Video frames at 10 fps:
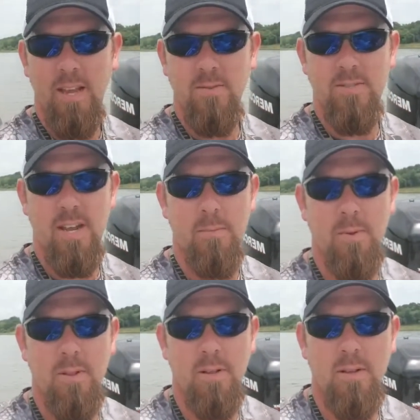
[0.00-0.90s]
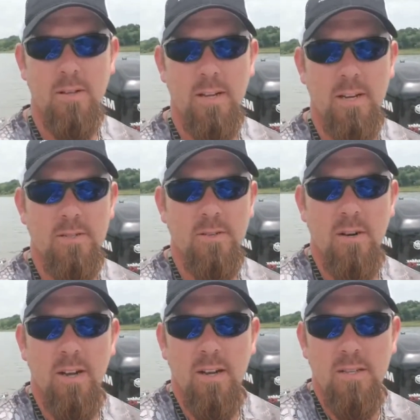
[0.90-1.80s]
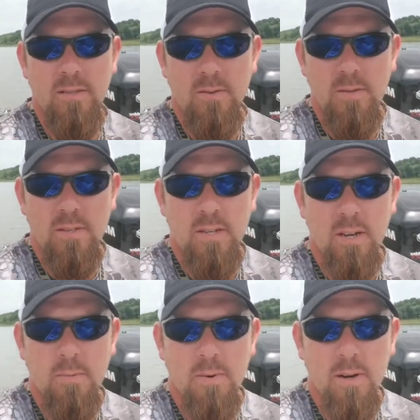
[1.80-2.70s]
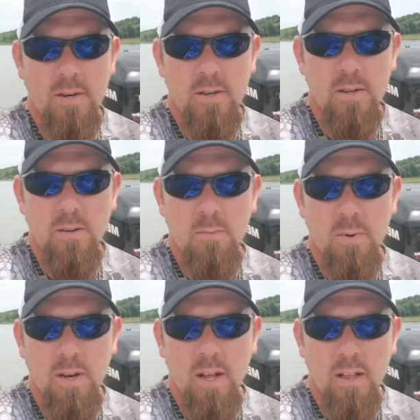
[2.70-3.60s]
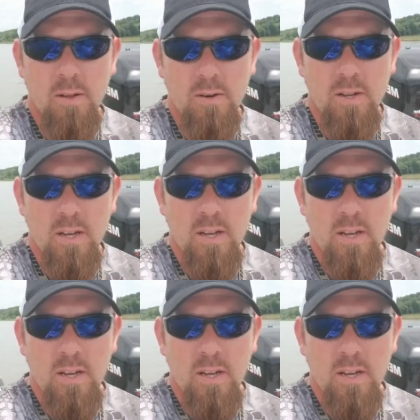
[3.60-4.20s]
I was skeptical on the extra nuts, which is doing too, but I learned